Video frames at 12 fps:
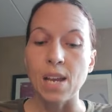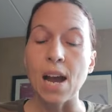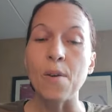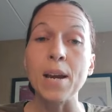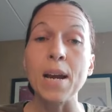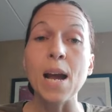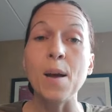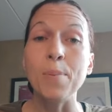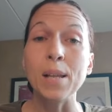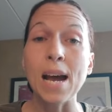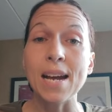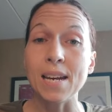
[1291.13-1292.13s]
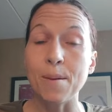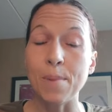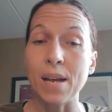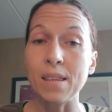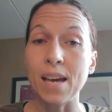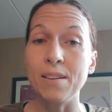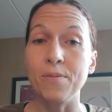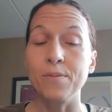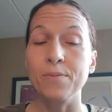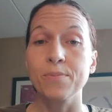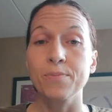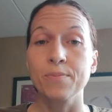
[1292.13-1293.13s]
How can I apply it in my life?
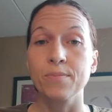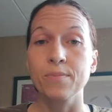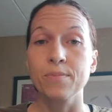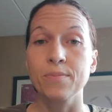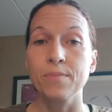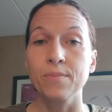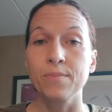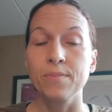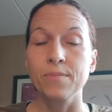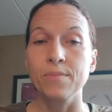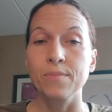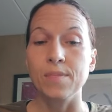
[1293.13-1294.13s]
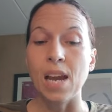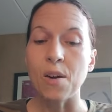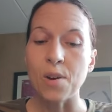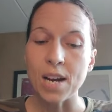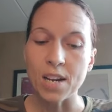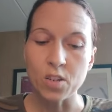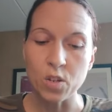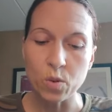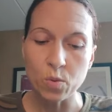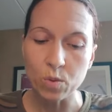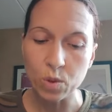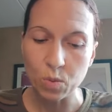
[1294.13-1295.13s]
How can I
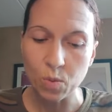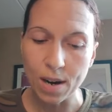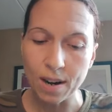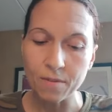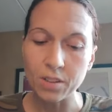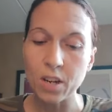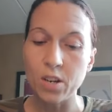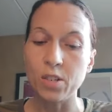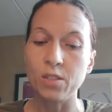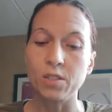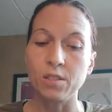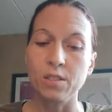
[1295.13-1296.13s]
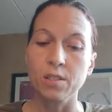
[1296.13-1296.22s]
use what I've learned